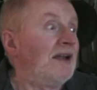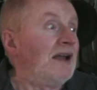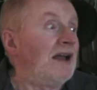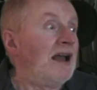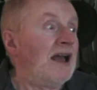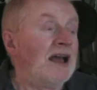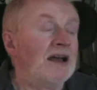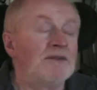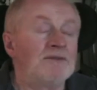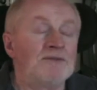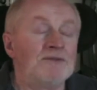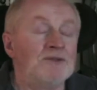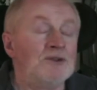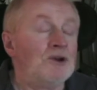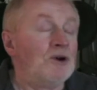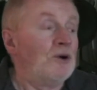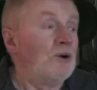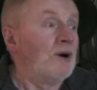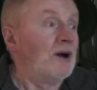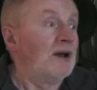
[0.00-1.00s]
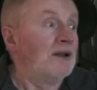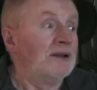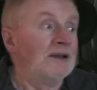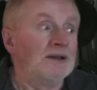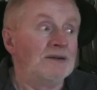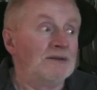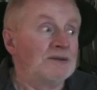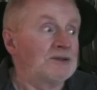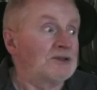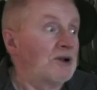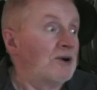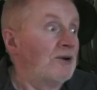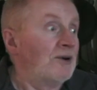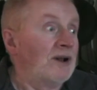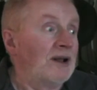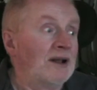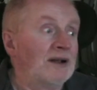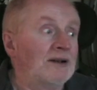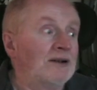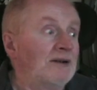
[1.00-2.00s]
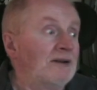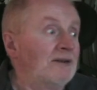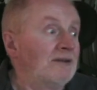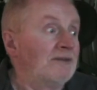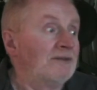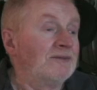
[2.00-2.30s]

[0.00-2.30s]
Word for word: I have no idea what's going on here.